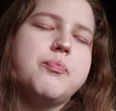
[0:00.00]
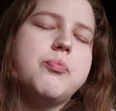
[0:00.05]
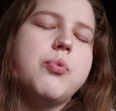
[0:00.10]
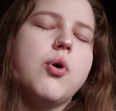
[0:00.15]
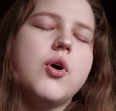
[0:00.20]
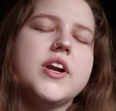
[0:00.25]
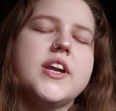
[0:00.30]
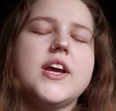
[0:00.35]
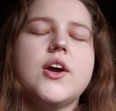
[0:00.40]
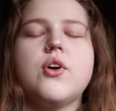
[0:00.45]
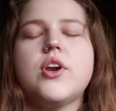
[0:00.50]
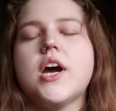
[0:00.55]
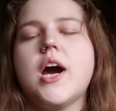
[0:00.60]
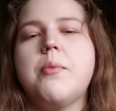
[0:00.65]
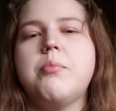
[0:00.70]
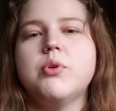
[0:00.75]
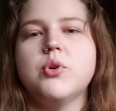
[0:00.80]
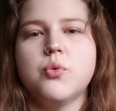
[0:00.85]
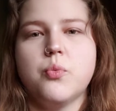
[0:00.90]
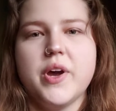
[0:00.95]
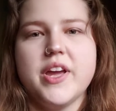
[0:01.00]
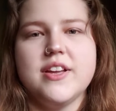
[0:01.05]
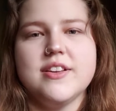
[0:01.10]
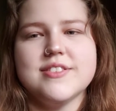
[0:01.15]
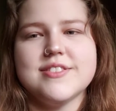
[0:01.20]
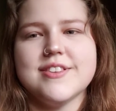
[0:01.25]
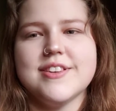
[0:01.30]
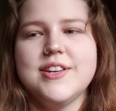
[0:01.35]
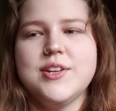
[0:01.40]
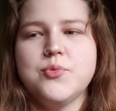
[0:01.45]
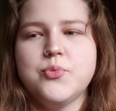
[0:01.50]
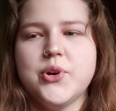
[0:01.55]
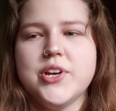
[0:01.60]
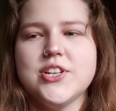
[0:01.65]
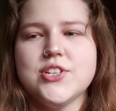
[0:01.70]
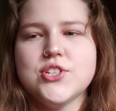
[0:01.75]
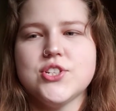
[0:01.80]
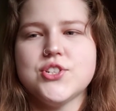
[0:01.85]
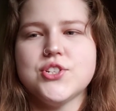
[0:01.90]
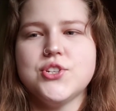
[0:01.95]
pointing out a couple of ways in
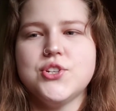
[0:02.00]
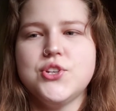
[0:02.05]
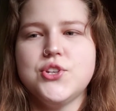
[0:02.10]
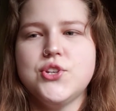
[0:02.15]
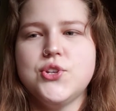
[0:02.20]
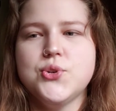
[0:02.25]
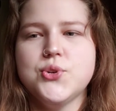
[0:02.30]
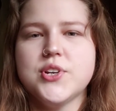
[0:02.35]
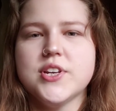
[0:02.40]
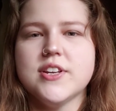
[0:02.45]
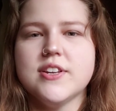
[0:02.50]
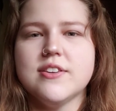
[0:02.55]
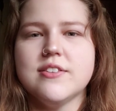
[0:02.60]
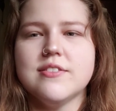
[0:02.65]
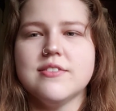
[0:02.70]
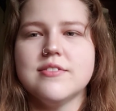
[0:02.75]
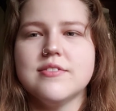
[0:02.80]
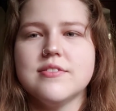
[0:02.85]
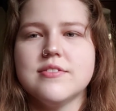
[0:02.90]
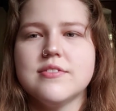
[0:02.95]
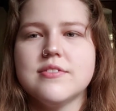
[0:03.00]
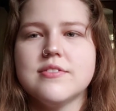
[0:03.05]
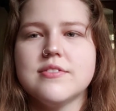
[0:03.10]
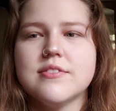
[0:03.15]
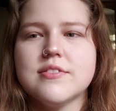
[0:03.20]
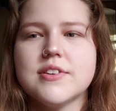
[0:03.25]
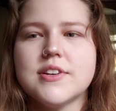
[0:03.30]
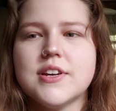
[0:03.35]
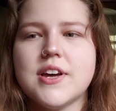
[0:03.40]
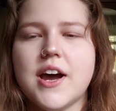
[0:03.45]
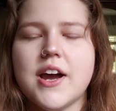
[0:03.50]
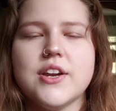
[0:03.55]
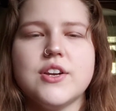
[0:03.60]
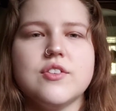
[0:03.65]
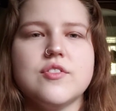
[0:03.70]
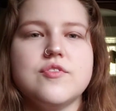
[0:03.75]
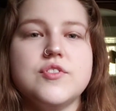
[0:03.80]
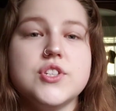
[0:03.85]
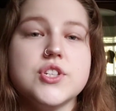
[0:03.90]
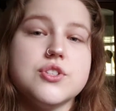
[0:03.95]
which you can kind
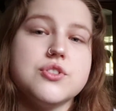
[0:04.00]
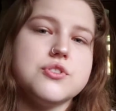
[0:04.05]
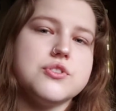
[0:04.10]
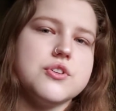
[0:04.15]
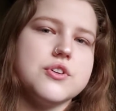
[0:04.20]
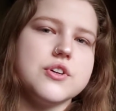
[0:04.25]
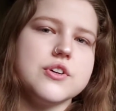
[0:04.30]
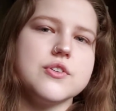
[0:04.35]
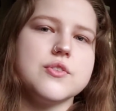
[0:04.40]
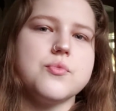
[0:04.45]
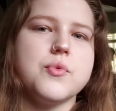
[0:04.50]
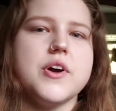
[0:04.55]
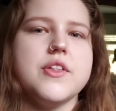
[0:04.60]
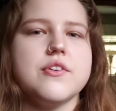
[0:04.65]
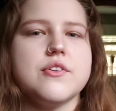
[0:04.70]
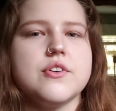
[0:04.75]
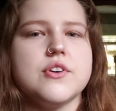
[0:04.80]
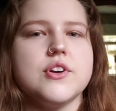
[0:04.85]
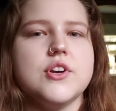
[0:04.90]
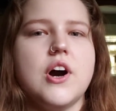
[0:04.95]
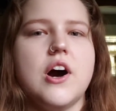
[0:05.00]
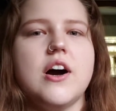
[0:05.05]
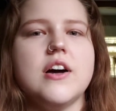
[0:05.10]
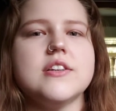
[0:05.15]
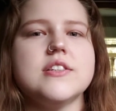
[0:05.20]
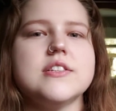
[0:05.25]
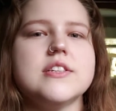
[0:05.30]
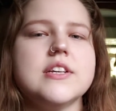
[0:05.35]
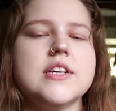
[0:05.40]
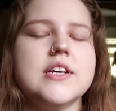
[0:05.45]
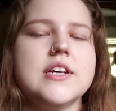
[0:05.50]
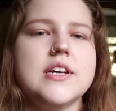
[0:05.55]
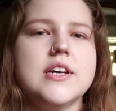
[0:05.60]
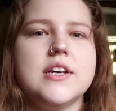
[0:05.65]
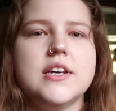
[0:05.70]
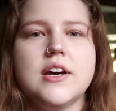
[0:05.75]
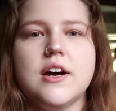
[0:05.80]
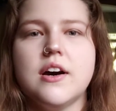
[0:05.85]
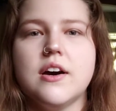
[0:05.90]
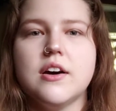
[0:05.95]
of discern whether or not
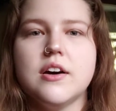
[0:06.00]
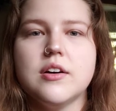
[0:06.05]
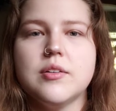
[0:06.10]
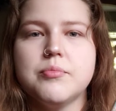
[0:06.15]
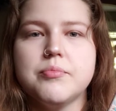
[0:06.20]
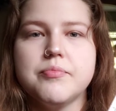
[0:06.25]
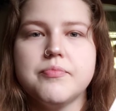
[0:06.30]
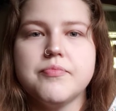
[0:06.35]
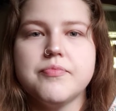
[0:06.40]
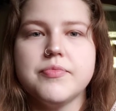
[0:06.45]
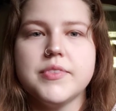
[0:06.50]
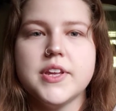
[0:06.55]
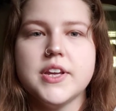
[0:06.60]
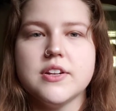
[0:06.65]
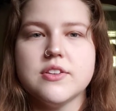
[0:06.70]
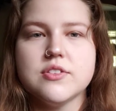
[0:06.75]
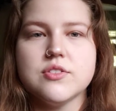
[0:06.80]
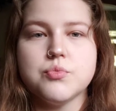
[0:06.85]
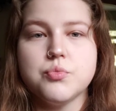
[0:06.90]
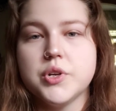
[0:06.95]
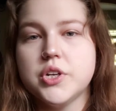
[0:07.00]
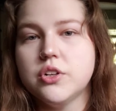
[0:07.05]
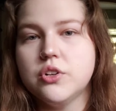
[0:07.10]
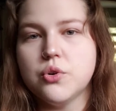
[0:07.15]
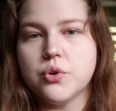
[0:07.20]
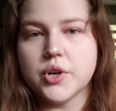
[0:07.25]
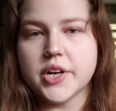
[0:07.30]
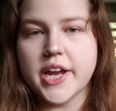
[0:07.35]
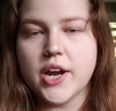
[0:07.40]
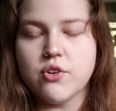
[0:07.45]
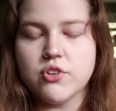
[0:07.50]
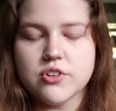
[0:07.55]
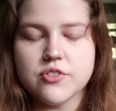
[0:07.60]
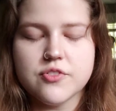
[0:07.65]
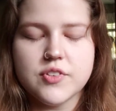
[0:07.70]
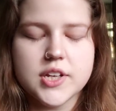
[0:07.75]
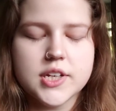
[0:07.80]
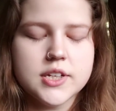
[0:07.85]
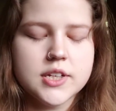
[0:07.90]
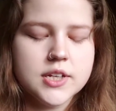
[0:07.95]
it's real or
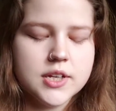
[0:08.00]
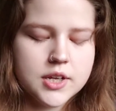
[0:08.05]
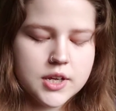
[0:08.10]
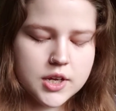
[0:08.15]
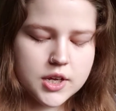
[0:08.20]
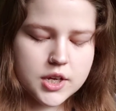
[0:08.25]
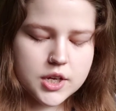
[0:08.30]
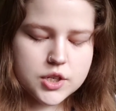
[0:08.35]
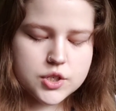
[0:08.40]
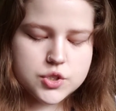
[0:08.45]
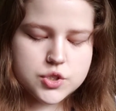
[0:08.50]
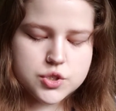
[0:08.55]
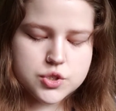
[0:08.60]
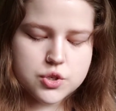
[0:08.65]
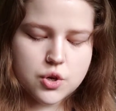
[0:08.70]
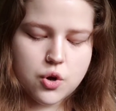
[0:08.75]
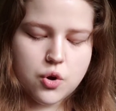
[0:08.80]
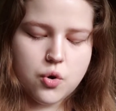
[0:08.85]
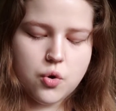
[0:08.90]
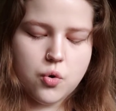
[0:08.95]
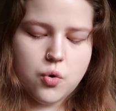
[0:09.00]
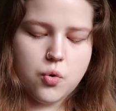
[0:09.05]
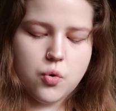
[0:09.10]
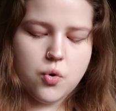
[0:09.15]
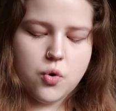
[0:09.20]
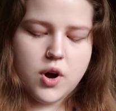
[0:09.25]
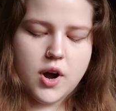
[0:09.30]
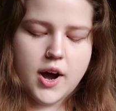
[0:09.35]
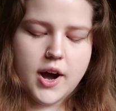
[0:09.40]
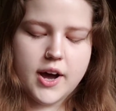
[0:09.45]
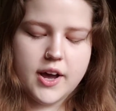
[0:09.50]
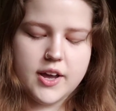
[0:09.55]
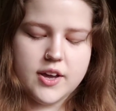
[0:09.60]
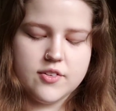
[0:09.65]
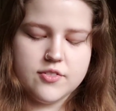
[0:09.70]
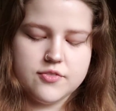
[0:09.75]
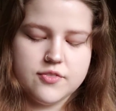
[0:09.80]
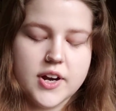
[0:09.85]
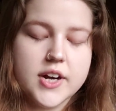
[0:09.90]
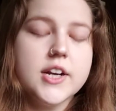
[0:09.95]
counterfeit. So
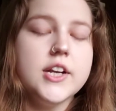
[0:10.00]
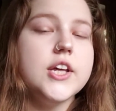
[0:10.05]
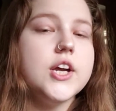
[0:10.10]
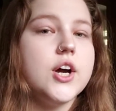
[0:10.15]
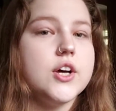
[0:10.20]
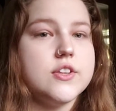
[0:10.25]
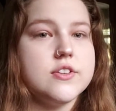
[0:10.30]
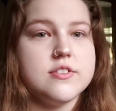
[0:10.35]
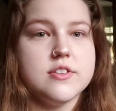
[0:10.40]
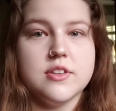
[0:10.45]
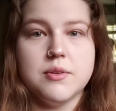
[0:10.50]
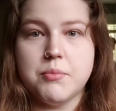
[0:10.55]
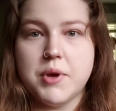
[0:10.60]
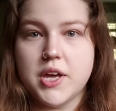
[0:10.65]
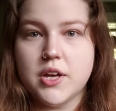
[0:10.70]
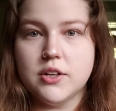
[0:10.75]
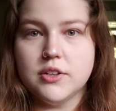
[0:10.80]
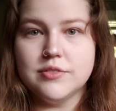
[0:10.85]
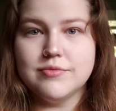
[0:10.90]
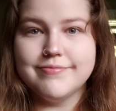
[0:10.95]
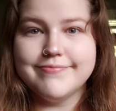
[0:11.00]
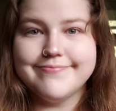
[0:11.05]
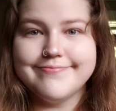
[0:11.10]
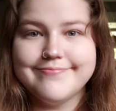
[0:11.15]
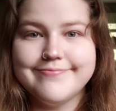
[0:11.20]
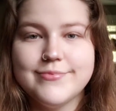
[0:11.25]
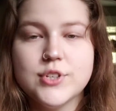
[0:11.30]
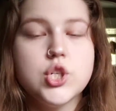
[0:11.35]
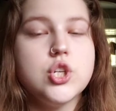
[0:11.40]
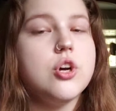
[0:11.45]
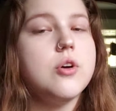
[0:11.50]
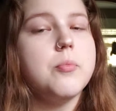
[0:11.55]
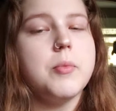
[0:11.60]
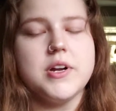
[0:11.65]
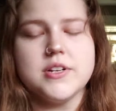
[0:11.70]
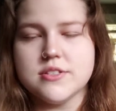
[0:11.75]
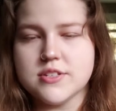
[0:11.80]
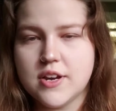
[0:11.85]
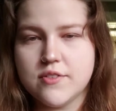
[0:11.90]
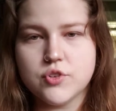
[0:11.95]
I finally got this in the mail 2
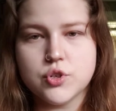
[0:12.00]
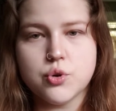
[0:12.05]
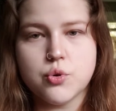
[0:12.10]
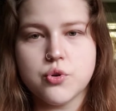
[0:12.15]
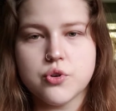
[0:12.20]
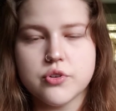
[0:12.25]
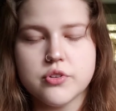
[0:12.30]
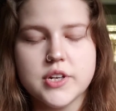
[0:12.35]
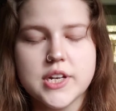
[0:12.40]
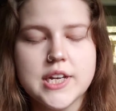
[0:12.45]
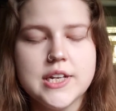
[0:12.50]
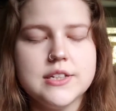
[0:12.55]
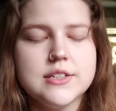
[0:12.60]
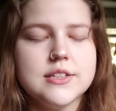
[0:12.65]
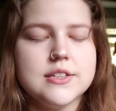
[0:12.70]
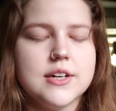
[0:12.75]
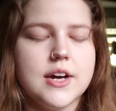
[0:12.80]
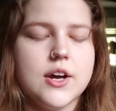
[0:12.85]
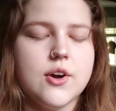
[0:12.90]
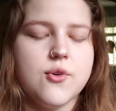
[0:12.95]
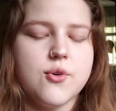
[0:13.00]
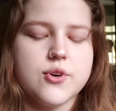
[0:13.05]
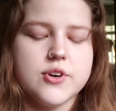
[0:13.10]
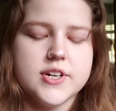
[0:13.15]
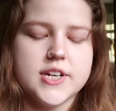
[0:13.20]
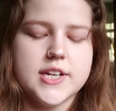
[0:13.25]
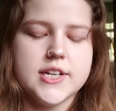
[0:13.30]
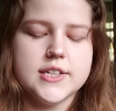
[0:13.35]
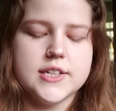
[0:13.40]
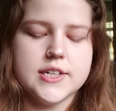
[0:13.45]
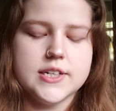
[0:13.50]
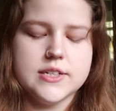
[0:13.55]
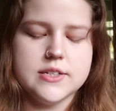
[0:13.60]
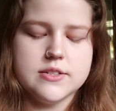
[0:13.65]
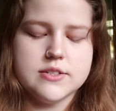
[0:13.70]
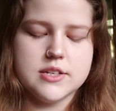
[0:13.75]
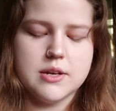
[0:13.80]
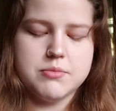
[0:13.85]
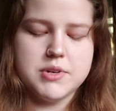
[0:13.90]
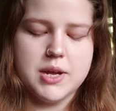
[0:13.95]
months after ordering it. I ordered it
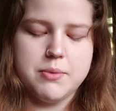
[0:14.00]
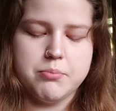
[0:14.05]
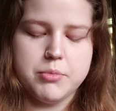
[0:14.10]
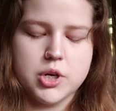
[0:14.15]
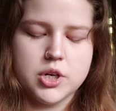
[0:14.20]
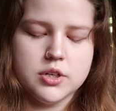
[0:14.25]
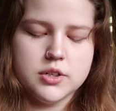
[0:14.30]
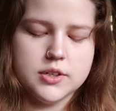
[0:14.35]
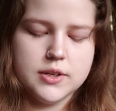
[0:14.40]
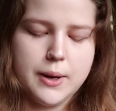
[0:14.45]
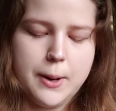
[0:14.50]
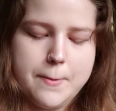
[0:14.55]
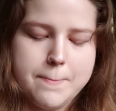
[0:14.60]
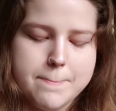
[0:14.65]
in September,